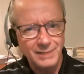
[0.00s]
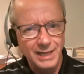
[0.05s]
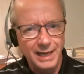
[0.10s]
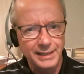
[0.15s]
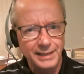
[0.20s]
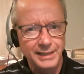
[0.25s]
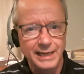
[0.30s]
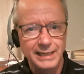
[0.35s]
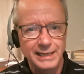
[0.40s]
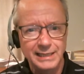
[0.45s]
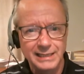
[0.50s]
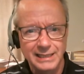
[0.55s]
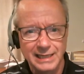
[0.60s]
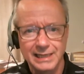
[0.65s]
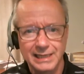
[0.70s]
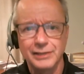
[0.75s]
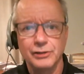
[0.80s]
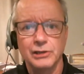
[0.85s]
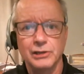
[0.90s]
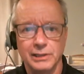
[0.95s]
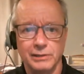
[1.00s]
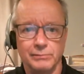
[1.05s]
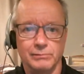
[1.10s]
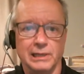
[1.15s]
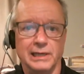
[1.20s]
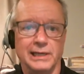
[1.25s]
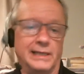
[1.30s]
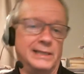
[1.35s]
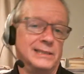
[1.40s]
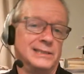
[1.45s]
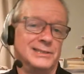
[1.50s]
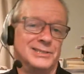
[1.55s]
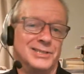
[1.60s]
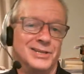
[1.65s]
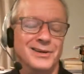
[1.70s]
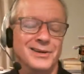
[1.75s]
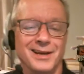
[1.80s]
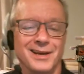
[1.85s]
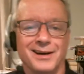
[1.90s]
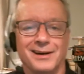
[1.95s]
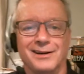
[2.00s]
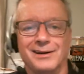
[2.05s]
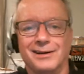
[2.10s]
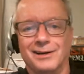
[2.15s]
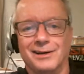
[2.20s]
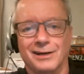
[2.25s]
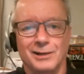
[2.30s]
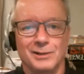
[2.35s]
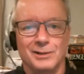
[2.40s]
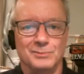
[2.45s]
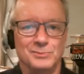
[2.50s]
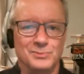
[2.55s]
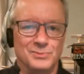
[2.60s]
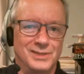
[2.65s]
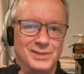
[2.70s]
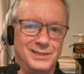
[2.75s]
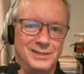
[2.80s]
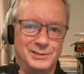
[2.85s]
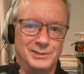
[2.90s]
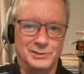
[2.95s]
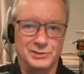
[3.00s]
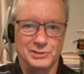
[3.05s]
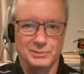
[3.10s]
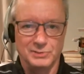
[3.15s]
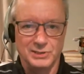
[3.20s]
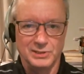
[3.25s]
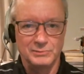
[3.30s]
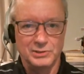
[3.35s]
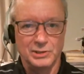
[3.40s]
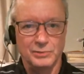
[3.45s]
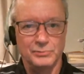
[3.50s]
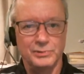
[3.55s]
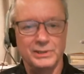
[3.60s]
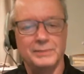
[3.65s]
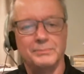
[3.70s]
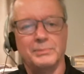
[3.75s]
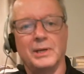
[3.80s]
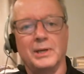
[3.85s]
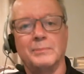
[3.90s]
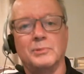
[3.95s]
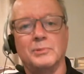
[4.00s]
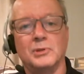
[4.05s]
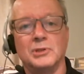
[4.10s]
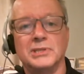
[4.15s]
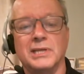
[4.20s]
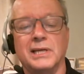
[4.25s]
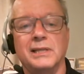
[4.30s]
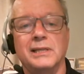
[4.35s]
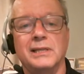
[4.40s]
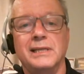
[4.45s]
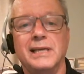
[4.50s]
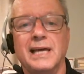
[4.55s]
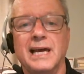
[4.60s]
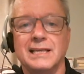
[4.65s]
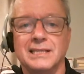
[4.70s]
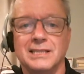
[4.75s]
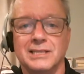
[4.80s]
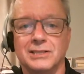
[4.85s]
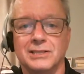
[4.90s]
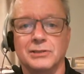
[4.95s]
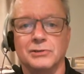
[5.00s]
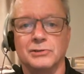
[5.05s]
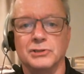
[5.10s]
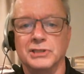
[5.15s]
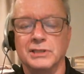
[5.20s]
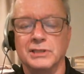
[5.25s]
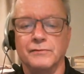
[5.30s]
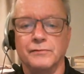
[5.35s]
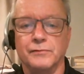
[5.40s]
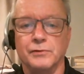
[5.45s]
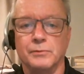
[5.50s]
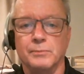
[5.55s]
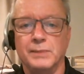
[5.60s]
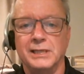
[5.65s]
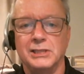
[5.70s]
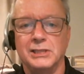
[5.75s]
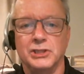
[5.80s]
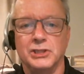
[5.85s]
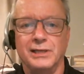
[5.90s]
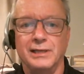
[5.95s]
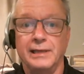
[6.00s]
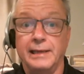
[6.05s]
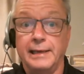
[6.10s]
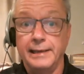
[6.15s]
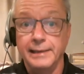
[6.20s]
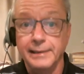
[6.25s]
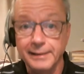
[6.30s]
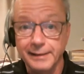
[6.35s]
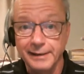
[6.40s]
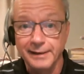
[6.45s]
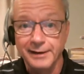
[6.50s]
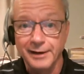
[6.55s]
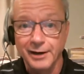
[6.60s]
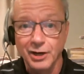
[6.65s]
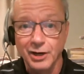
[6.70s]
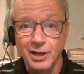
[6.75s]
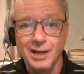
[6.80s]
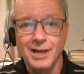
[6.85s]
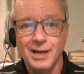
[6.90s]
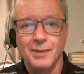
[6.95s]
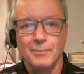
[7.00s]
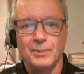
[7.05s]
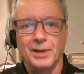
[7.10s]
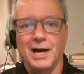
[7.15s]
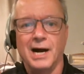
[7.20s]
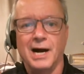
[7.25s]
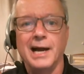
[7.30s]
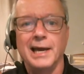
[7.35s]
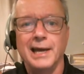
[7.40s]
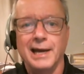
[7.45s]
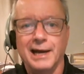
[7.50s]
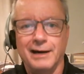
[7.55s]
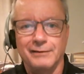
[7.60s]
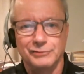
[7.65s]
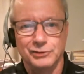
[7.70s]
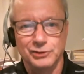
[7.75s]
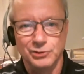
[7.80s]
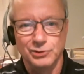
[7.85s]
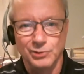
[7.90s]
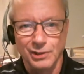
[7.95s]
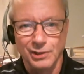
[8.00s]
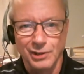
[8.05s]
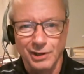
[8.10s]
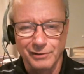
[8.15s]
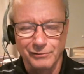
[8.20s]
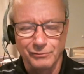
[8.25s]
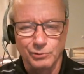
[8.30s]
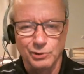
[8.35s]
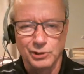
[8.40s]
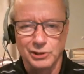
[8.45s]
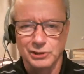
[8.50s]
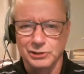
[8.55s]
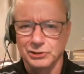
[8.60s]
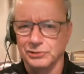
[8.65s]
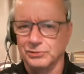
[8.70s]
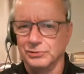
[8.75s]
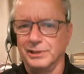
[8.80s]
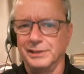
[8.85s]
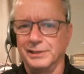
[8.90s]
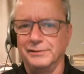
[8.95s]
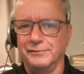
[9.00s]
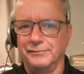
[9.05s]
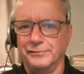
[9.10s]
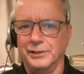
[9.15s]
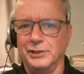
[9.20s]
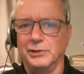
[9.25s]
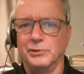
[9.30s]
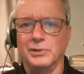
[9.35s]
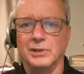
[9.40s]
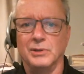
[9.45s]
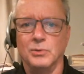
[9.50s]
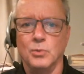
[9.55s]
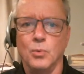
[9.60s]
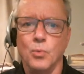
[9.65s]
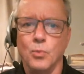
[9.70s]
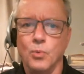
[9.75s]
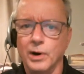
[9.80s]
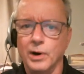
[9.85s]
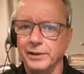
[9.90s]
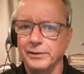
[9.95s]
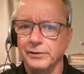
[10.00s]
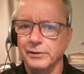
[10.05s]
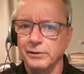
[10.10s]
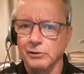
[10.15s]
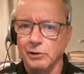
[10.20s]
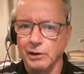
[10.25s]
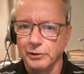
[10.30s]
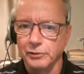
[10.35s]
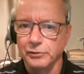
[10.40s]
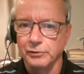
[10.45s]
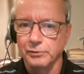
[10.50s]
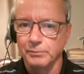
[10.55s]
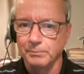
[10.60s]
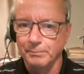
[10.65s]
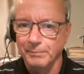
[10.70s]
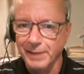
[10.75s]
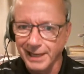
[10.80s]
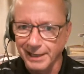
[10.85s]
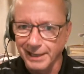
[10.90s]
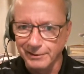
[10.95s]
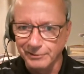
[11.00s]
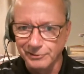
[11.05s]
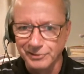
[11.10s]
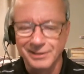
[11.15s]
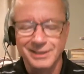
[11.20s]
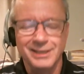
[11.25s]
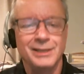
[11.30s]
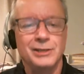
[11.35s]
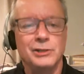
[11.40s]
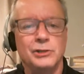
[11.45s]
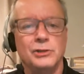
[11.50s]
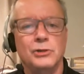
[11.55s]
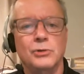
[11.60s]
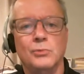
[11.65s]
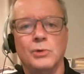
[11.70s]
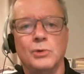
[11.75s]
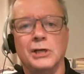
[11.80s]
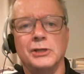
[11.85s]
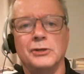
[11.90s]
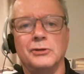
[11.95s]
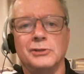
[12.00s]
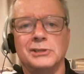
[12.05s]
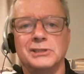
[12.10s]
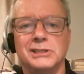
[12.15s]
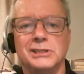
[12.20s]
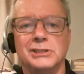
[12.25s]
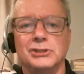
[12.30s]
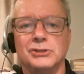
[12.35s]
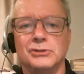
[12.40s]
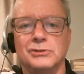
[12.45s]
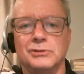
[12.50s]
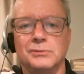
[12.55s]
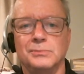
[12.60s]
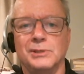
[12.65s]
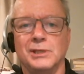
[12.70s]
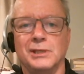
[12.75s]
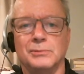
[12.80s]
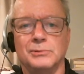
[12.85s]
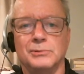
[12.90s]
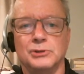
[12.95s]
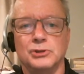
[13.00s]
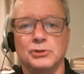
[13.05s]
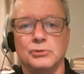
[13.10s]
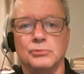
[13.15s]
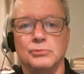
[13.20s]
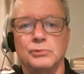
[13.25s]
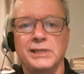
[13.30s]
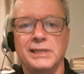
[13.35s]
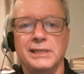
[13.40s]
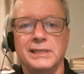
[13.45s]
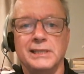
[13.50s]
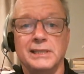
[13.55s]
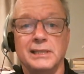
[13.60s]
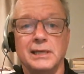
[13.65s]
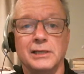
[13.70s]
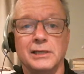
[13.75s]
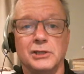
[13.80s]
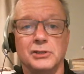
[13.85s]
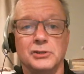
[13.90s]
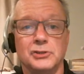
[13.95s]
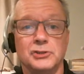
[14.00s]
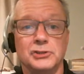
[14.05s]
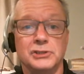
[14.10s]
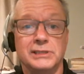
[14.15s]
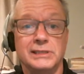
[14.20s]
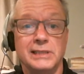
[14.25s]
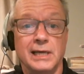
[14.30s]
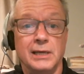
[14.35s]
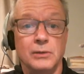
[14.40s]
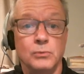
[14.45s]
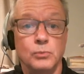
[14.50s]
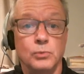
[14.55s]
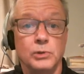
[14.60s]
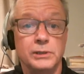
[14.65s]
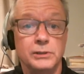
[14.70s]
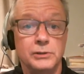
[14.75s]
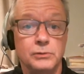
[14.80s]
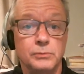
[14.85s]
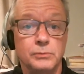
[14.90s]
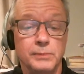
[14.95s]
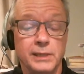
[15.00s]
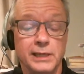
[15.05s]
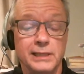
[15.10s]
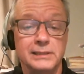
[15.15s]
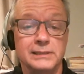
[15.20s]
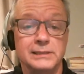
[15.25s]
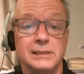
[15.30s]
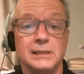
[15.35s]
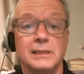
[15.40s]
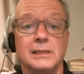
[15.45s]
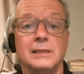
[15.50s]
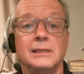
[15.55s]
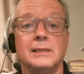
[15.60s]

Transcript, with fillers: and that it clearly relates. Sometimes I read papers and yes, there's information in there, but I have to do a lot of work to try to figure out what the author meant. You want your teacher to be able to read it and understand what you meant